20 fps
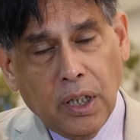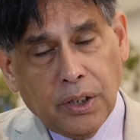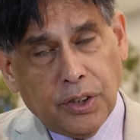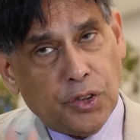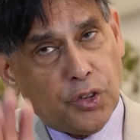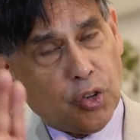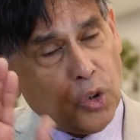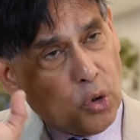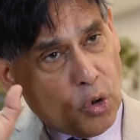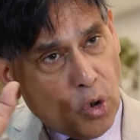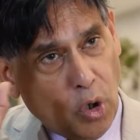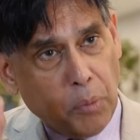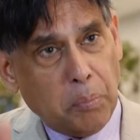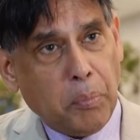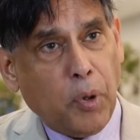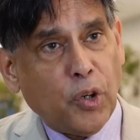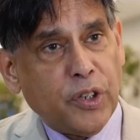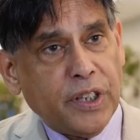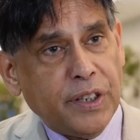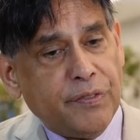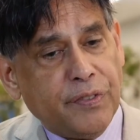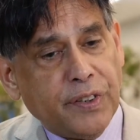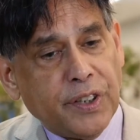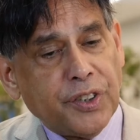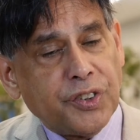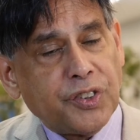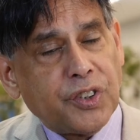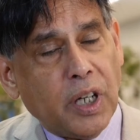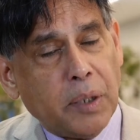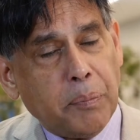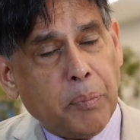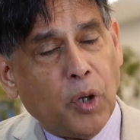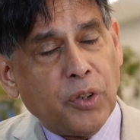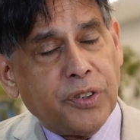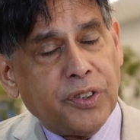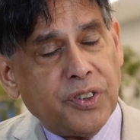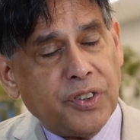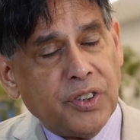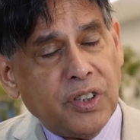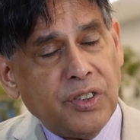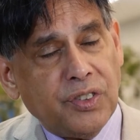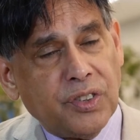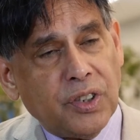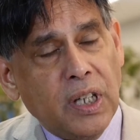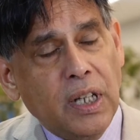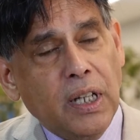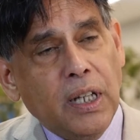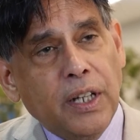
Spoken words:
the so-called body-first hypothesis.